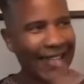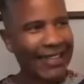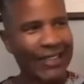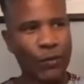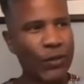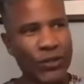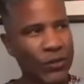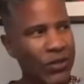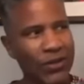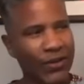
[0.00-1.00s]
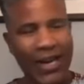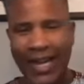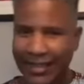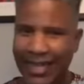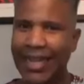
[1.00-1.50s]
which, you know,
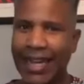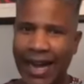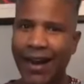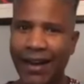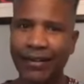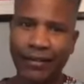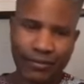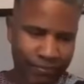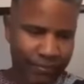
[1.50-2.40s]
like they are